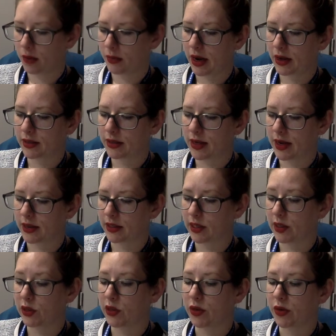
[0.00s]
Next task
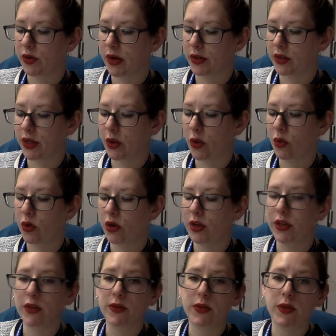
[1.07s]
is to correctly order
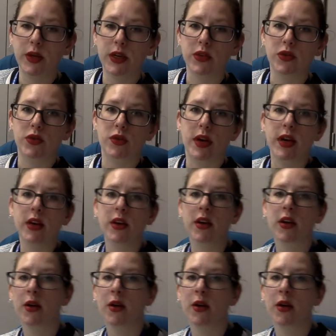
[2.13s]
your food and drink.